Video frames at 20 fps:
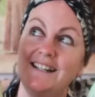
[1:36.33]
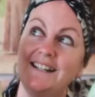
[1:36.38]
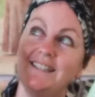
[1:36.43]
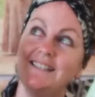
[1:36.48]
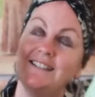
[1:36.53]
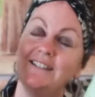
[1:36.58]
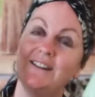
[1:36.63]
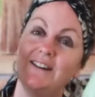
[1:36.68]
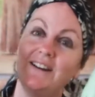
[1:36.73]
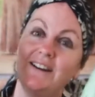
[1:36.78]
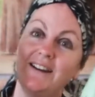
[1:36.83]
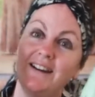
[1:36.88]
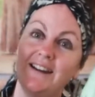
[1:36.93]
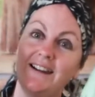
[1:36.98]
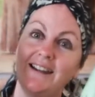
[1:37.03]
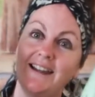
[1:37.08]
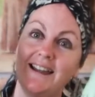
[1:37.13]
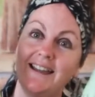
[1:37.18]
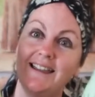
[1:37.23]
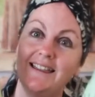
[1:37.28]

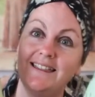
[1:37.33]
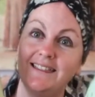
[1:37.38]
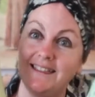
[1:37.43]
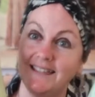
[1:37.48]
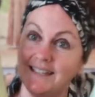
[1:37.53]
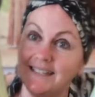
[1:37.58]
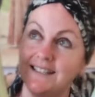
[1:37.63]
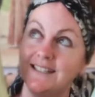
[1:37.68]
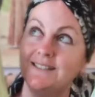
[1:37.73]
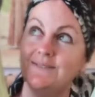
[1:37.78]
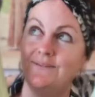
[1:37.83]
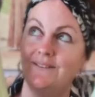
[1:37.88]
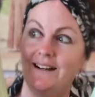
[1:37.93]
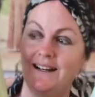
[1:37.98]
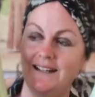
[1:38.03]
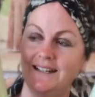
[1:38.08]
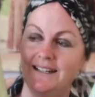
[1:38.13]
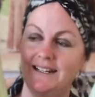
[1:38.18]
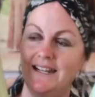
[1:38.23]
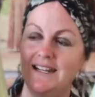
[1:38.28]
So this
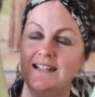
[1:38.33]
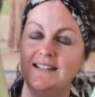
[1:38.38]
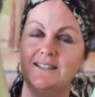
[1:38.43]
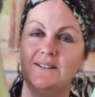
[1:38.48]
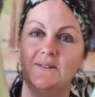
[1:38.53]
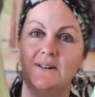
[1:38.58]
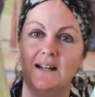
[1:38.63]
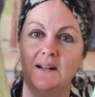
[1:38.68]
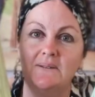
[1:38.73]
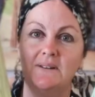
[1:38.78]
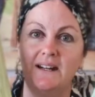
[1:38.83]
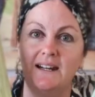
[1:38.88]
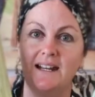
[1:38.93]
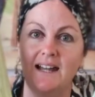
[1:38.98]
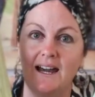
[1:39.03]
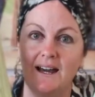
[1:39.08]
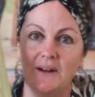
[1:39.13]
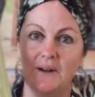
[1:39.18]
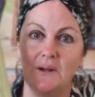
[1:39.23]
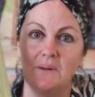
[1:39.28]
one is the one I'm going to
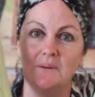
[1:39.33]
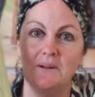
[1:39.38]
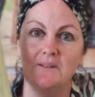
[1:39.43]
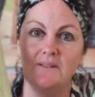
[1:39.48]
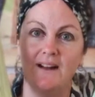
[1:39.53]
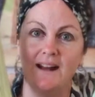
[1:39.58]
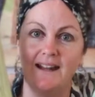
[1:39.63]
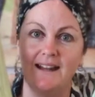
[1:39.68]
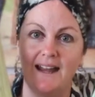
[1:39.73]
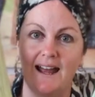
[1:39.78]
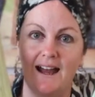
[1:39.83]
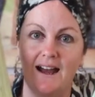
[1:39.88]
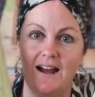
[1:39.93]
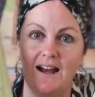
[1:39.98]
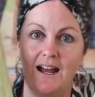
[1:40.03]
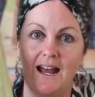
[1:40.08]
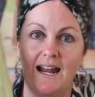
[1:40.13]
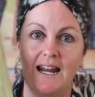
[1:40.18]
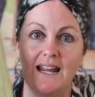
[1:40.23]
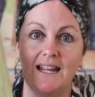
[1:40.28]
cut open right
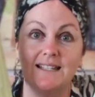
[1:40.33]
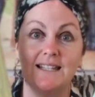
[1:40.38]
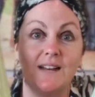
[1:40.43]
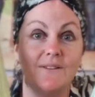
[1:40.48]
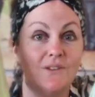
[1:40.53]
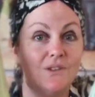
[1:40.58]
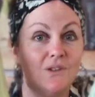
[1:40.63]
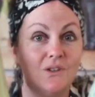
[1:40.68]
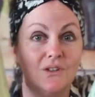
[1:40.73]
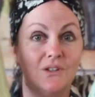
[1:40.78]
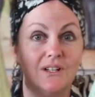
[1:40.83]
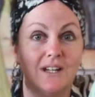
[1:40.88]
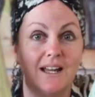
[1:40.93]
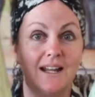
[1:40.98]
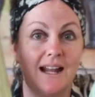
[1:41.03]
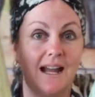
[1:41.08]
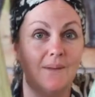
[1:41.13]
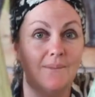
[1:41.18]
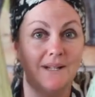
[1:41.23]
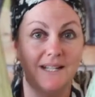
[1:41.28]
now, and let's have a look at
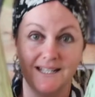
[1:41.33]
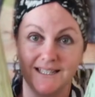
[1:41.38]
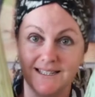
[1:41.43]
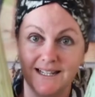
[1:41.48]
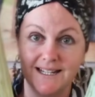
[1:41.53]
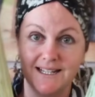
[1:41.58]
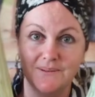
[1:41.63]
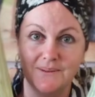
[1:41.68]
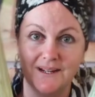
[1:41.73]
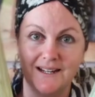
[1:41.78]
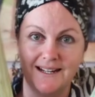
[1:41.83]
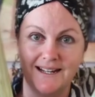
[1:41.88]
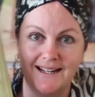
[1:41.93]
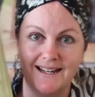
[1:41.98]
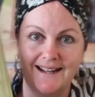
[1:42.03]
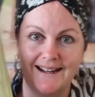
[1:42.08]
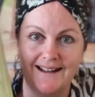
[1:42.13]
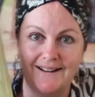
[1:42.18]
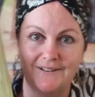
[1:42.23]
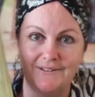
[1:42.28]
how many seeds we're going to
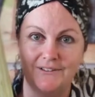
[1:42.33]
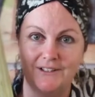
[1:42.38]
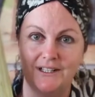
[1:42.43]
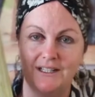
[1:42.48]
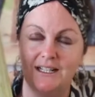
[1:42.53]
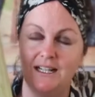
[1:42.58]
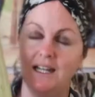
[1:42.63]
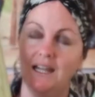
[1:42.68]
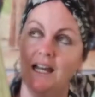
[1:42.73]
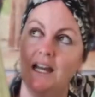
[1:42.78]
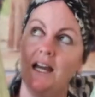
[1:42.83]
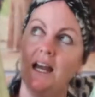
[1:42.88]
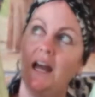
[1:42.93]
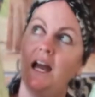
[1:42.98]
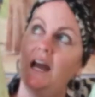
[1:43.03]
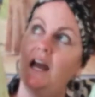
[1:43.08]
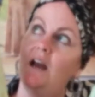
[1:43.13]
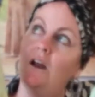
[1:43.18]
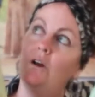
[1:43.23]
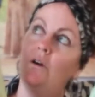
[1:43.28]
get out of it.
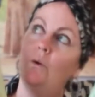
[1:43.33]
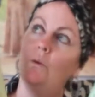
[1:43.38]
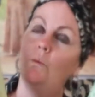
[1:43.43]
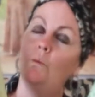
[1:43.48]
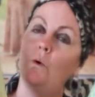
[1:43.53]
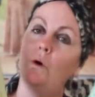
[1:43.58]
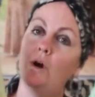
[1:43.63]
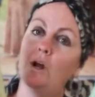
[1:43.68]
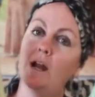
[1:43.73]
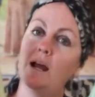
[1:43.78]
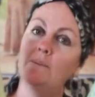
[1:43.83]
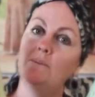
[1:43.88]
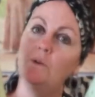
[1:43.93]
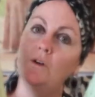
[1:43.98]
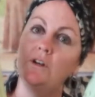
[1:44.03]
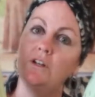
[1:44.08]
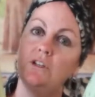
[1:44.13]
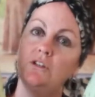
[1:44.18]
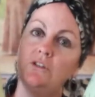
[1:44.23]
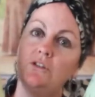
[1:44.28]
What I'm
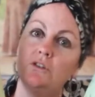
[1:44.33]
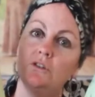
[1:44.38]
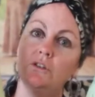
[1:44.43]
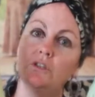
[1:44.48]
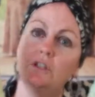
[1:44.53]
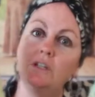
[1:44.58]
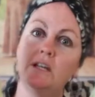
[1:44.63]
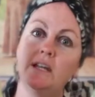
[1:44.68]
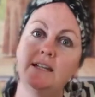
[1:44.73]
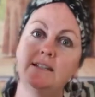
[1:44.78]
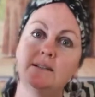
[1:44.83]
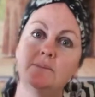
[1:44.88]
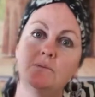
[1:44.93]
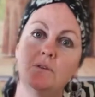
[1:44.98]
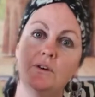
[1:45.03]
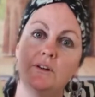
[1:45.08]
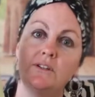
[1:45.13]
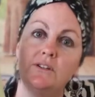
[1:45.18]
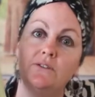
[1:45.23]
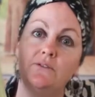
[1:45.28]
going to do is I'm
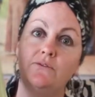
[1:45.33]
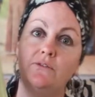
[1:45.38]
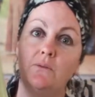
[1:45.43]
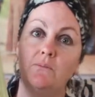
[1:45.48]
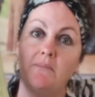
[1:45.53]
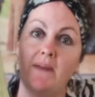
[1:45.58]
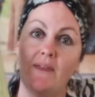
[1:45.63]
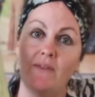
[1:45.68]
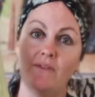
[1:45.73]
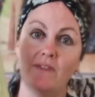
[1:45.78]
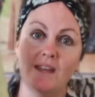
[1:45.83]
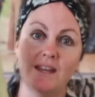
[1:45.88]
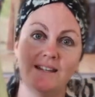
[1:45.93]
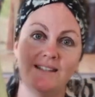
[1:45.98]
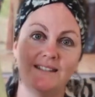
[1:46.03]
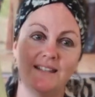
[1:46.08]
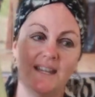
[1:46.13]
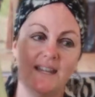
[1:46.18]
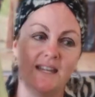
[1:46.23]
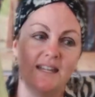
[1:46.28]
going to ferment these
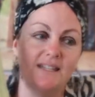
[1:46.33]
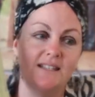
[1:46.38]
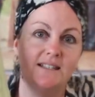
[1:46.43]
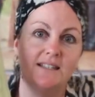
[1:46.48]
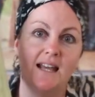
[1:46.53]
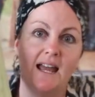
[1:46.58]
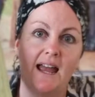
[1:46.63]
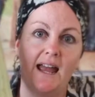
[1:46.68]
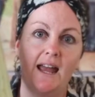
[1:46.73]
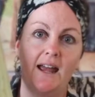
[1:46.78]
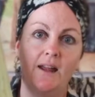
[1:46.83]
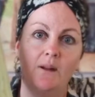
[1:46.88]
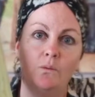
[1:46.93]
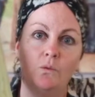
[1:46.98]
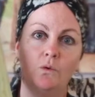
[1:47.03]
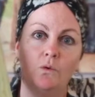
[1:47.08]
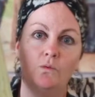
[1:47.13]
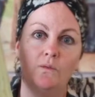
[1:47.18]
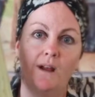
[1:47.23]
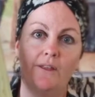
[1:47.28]
seeds, and
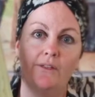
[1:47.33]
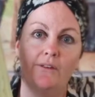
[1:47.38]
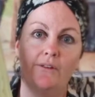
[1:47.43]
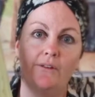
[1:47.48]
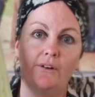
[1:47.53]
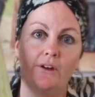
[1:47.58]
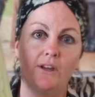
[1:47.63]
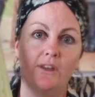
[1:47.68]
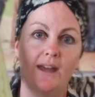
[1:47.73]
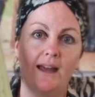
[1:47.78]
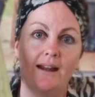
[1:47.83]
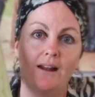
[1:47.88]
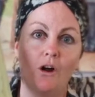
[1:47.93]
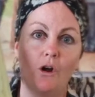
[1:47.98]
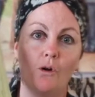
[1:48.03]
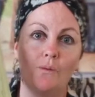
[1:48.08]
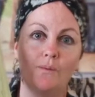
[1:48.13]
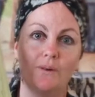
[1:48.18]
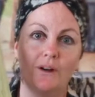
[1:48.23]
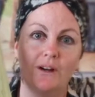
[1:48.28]
we'll run through that
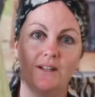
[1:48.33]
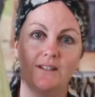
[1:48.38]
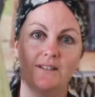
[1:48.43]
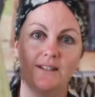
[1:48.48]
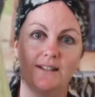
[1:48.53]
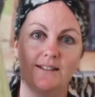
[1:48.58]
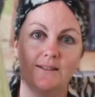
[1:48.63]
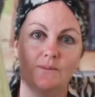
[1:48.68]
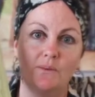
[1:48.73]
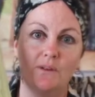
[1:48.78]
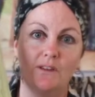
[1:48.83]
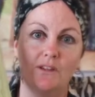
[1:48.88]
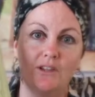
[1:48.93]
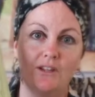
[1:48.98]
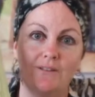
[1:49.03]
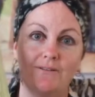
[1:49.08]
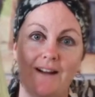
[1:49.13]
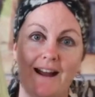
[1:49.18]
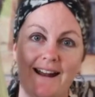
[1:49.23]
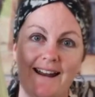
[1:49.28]
whole process with
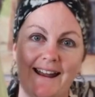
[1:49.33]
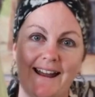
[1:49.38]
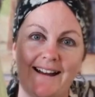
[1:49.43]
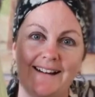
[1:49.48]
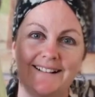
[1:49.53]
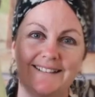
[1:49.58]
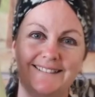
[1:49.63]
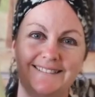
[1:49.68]
you right now.